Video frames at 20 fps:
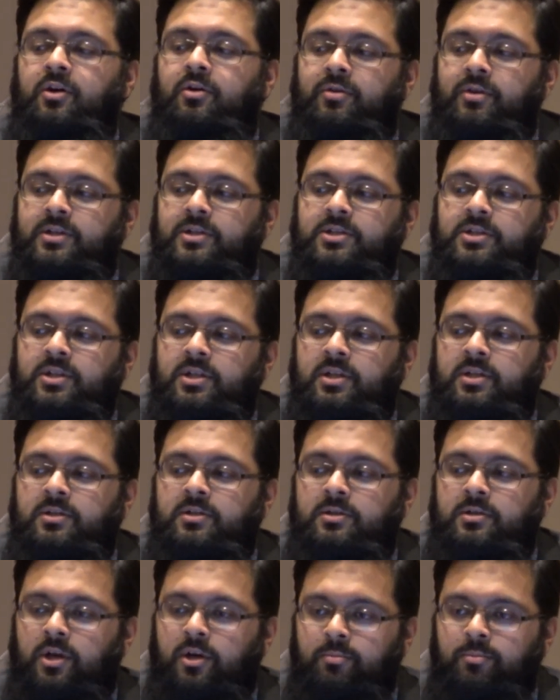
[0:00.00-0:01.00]
the
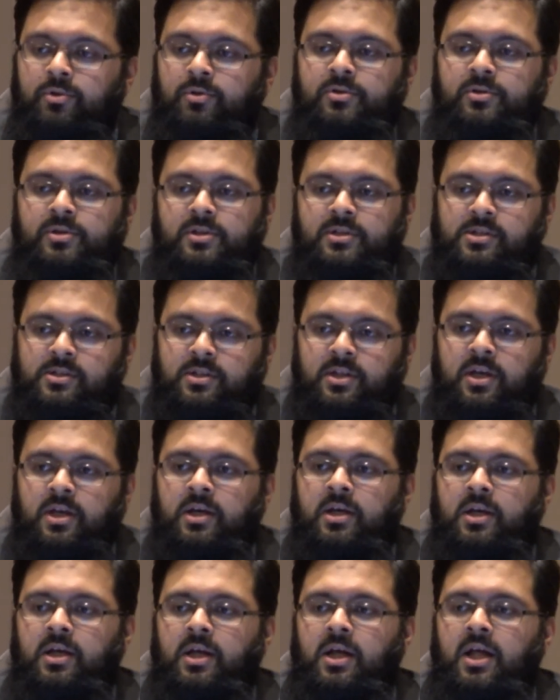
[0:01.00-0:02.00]
Christian communities
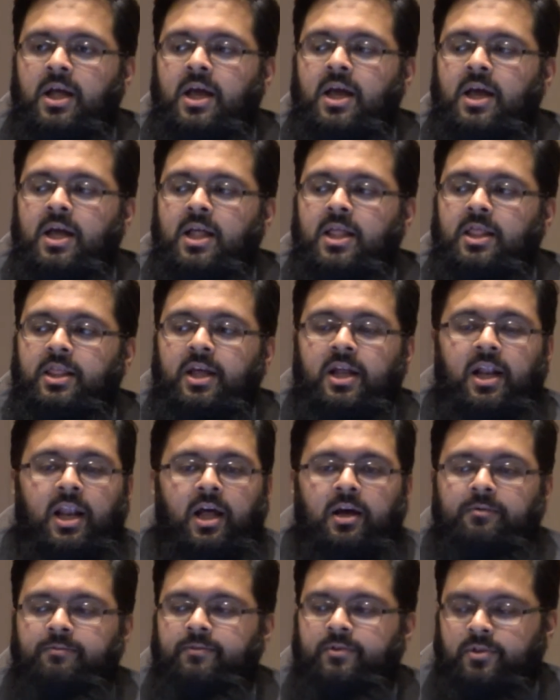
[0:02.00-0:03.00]
there,
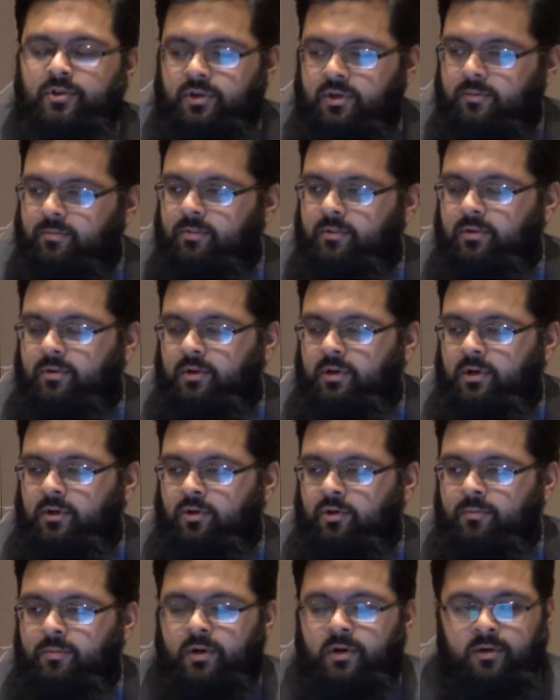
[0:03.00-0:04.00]
they loved
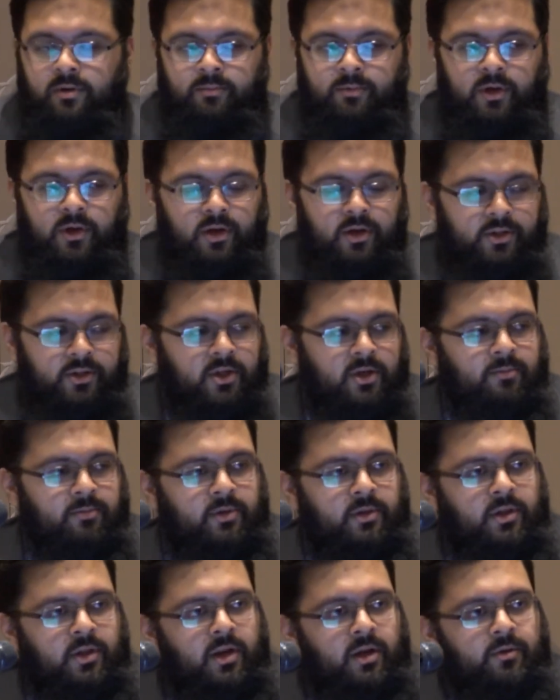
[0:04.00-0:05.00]
Umar ibn
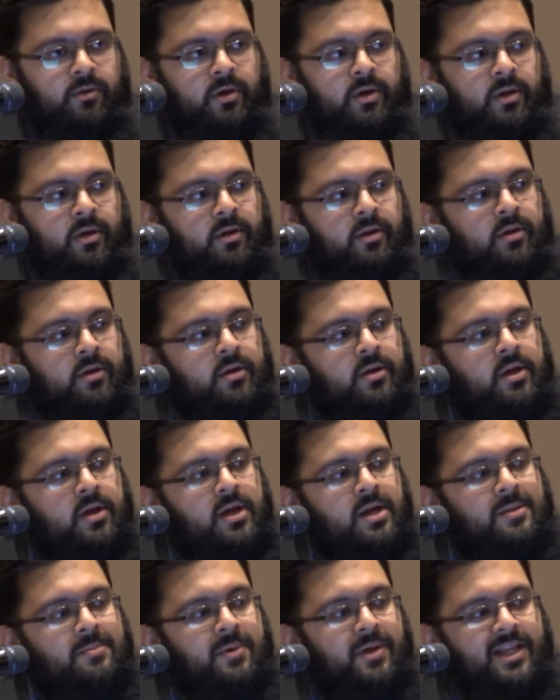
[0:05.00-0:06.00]
al-Khattab radiallahu anhu.
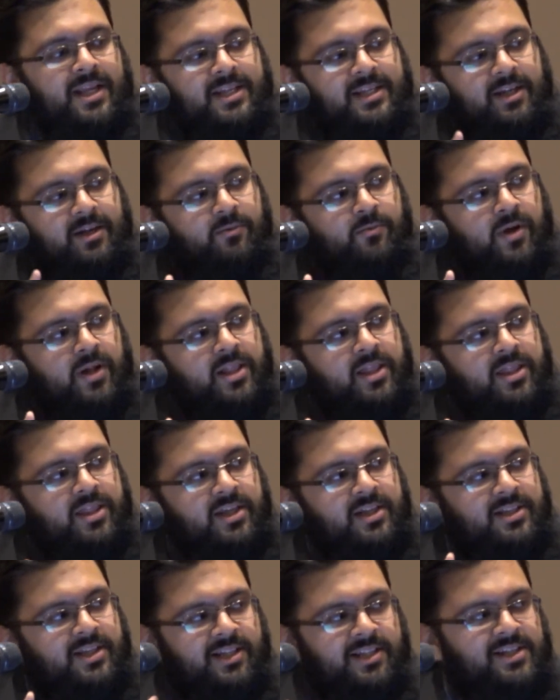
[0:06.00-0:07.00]
But he did
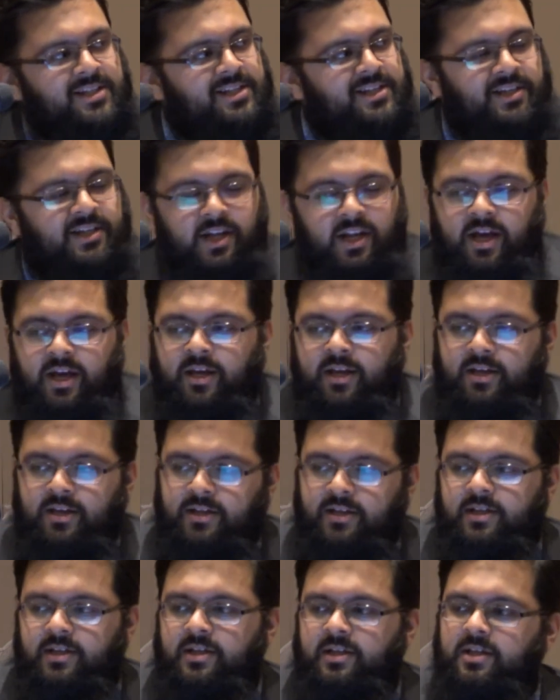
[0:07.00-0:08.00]
one thing that they didn't
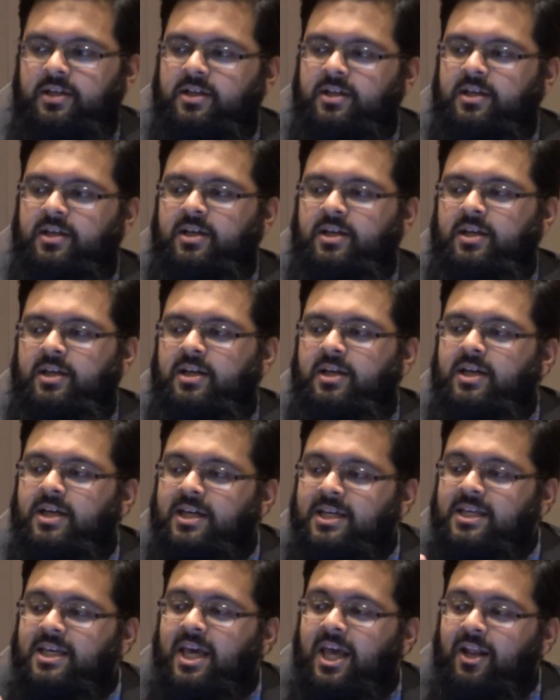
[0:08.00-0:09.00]
like.
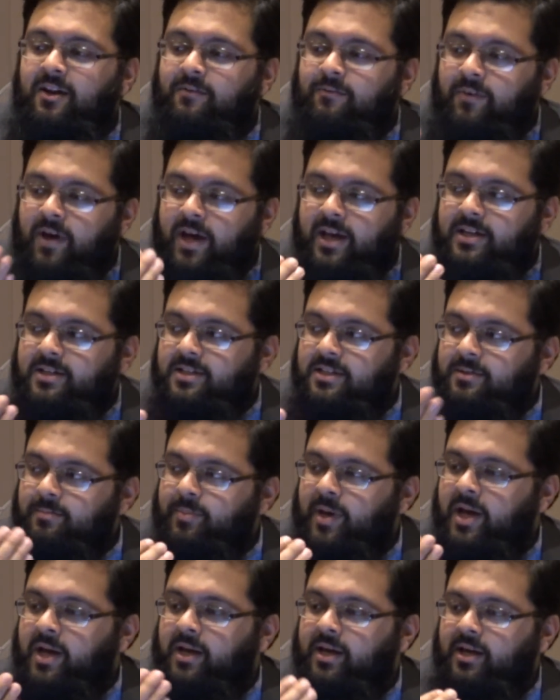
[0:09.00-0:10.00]
He
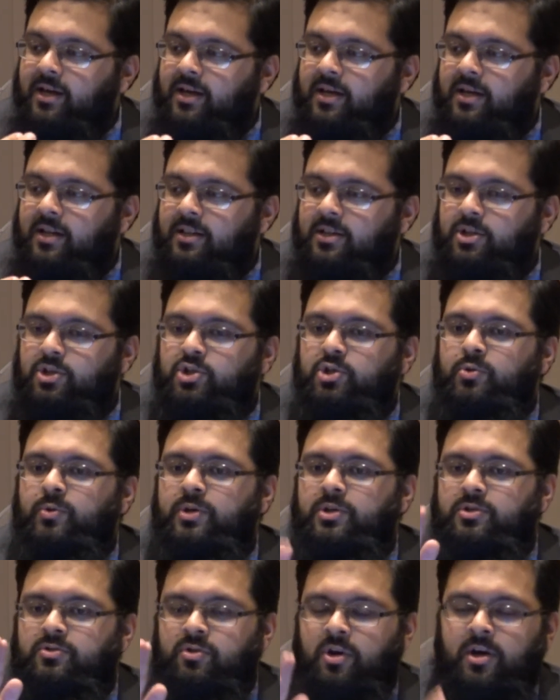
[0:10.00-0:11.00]
invited back the
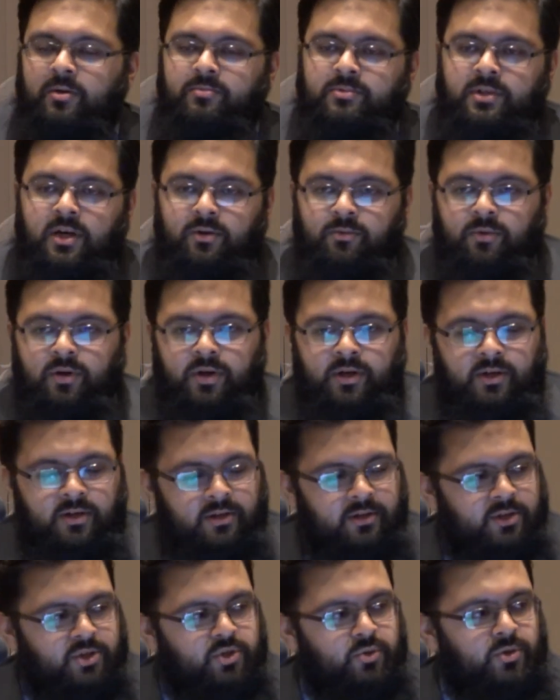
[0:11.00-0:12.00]
Jewish tribes that
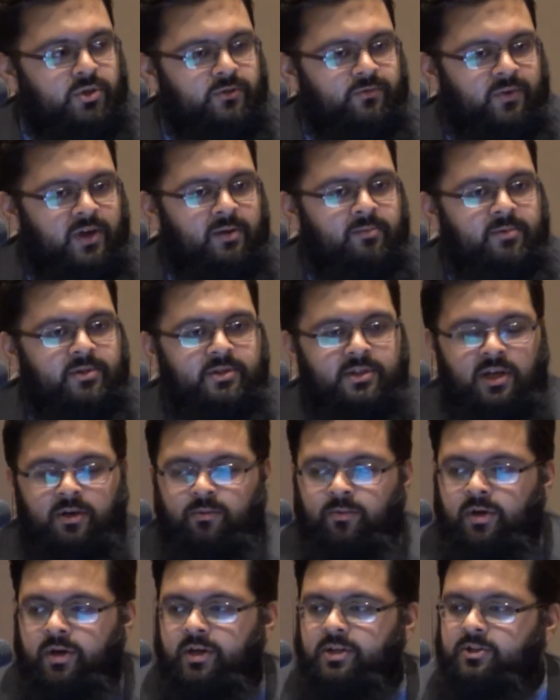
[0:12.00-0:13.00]
were, the Jewish
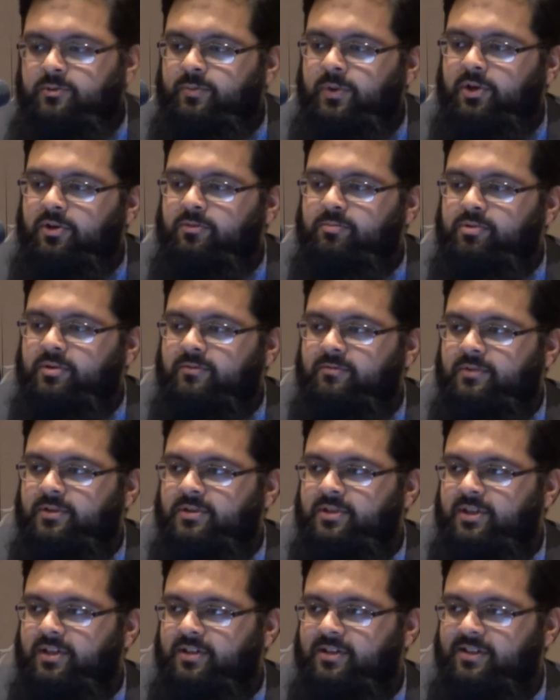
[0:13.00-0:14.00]
families that were expelled
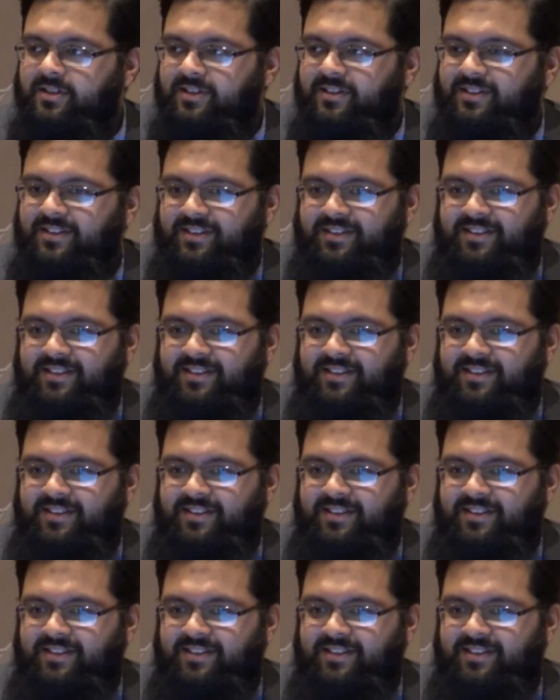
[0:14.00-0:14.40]
previously.